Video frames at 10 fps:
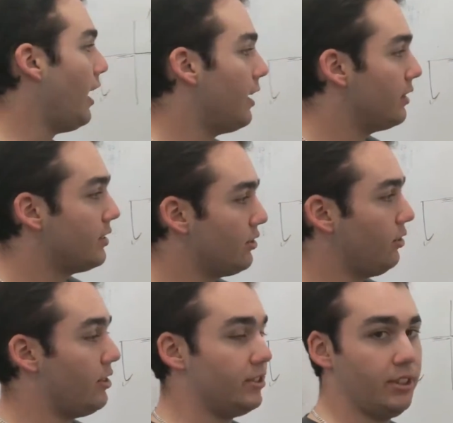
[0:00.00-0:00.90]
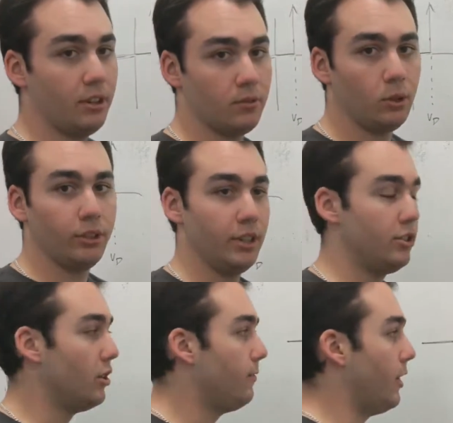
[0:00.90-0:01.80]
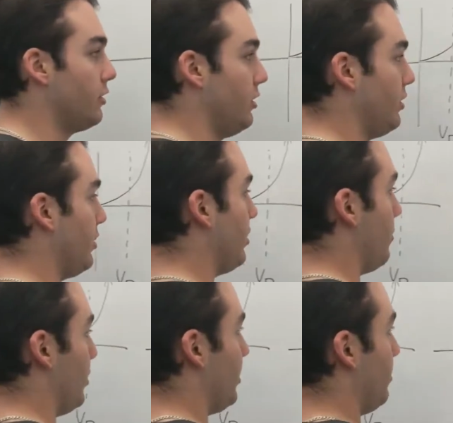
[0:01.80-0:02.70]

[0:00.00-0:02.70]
And essentially the Zener voltage functions somewhat